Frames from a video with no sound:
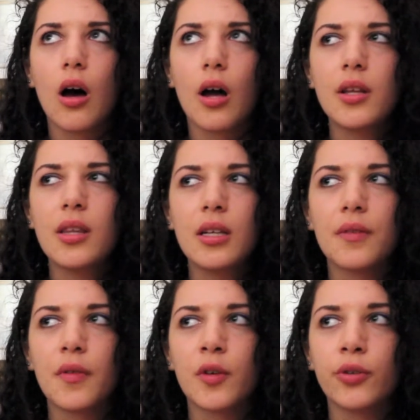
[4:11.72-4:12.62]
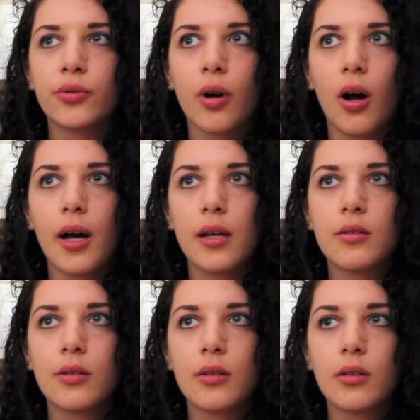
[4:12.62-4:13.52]
don't think I've ever
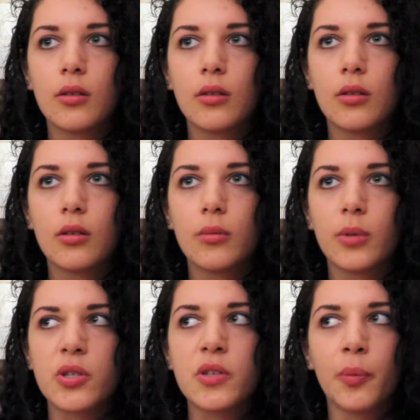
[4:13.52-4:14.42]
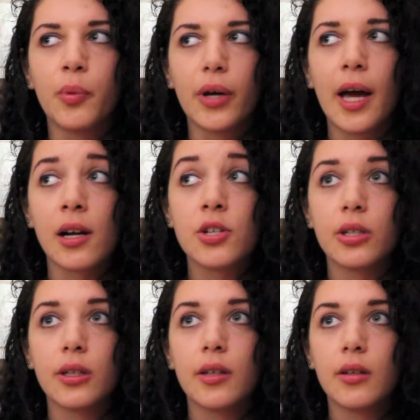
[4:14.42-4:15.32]
cried because of a book,
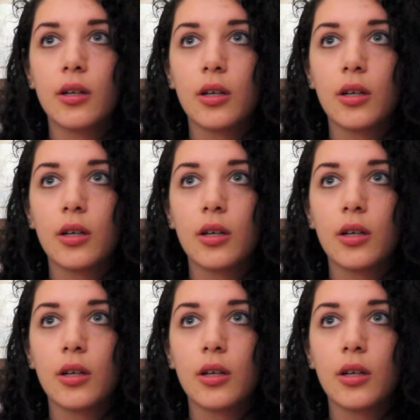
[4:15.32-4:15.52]
actually,